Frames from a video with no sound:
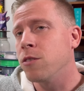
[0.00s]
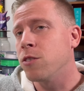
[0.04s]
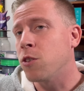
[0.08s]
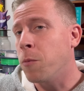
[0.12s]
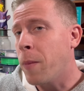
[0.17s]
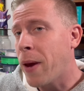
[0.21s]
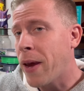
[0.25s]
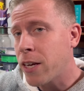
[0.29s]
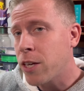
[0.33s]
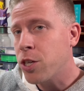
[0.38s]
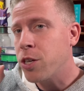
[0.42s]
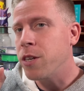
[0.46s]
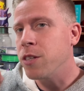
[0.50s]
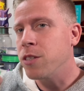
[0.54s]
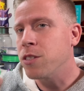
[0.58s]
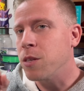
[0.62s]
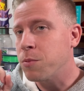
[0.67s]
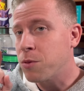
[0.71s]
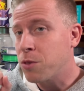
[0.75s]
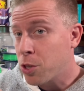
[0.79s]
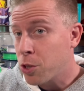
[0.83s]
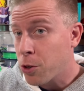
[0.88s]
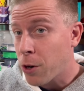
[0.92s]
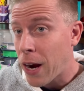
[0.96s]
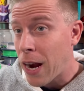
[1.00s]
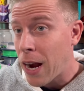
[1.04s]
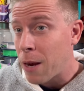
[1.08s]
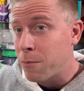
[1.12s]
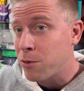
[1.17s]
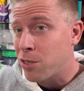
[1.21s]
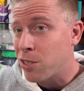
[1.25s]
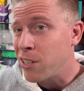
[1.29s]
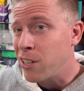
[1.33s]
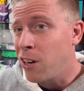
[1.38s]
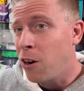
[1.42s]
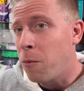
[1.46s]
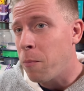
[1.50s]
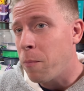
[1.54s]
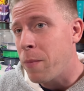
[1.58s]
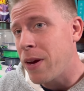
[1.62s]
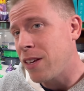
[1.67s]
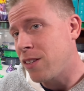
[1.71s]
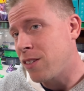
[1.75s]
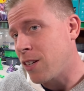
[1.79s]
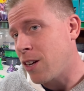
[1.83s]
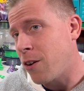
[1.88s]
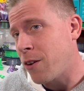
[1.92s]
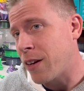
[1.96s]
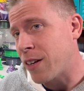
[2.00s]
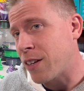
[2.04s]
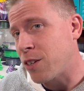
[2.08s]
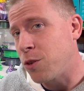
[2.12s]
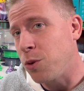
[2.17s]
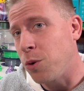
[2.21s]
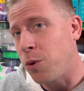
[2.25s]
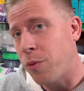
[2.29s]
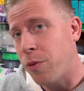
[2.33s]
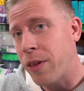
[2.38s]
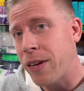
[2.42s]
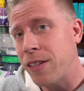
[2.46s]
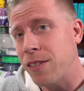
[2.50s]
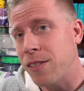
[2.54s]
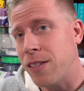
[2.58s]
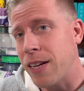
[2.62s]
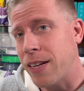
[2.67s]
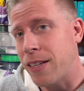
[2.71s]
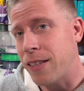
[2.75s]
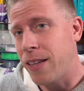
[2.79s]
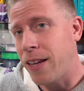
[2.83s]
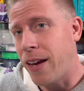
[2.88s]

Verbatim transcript: So make sure to subscribe so you don't miss out on cool things like